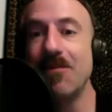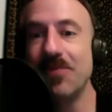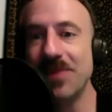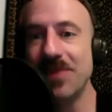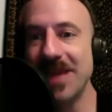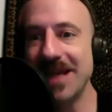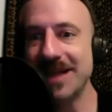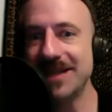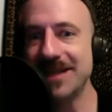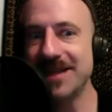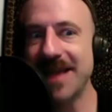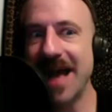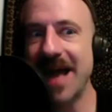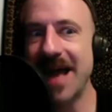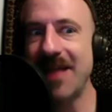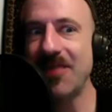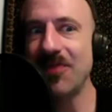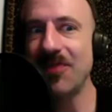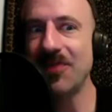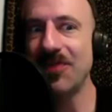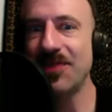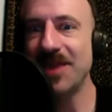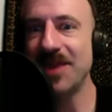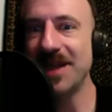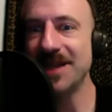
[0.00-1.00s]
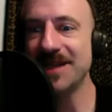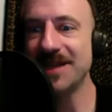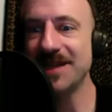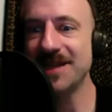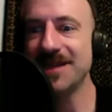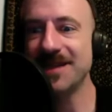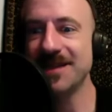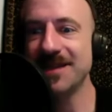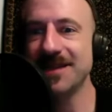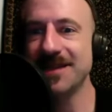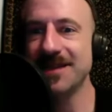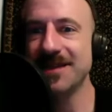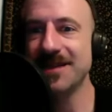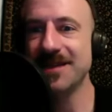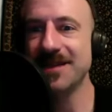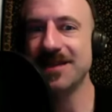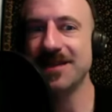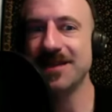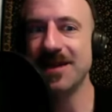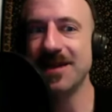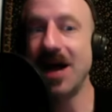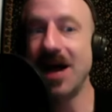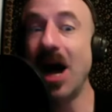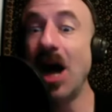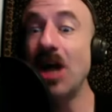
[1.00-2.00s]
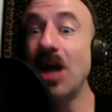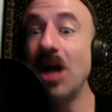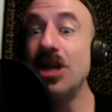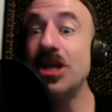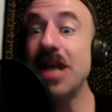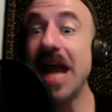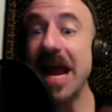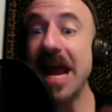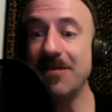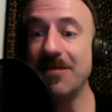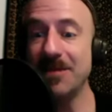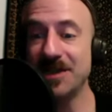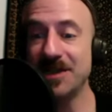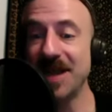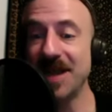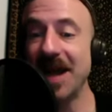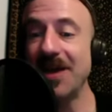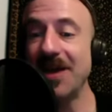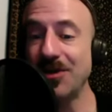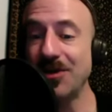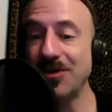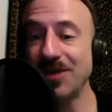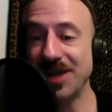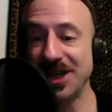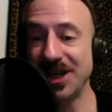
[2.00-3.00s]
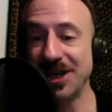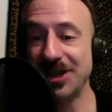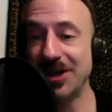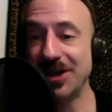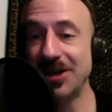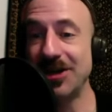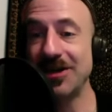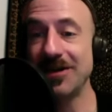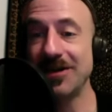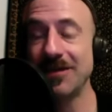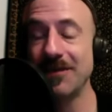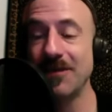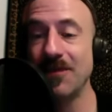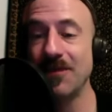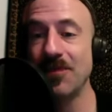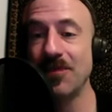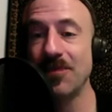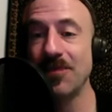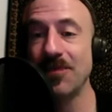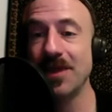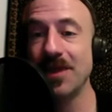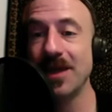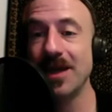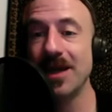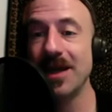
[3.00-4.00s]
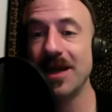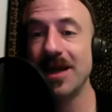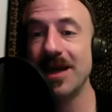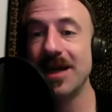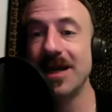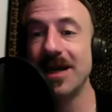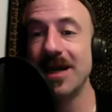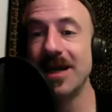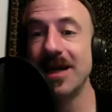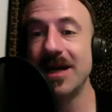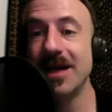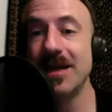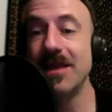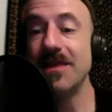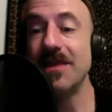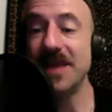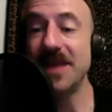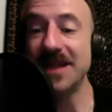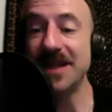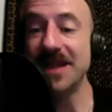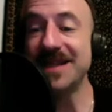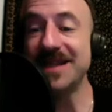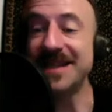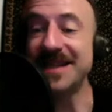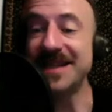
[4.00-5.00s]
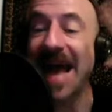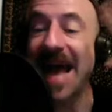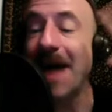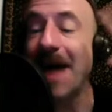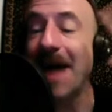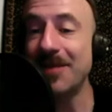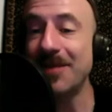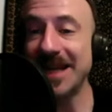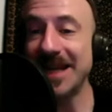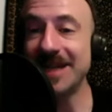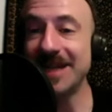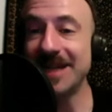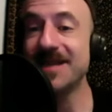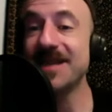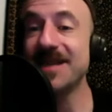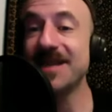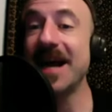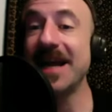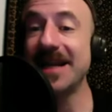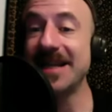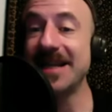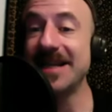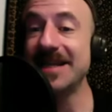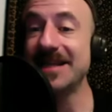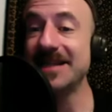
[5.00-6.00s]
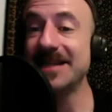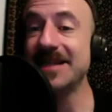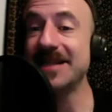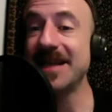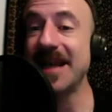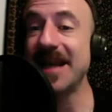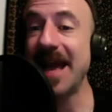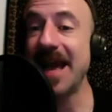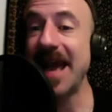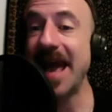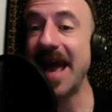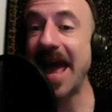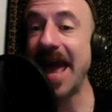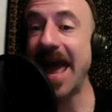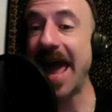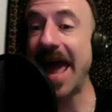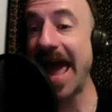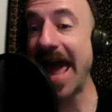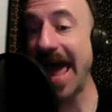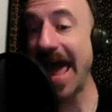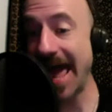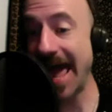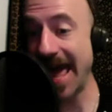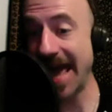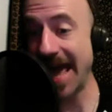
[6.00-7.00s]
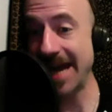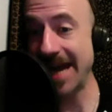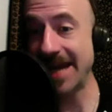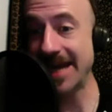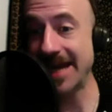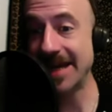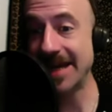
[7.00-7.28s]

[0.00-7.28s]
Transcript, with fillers: is that this unnamed psycho killer, this is happening inside his head.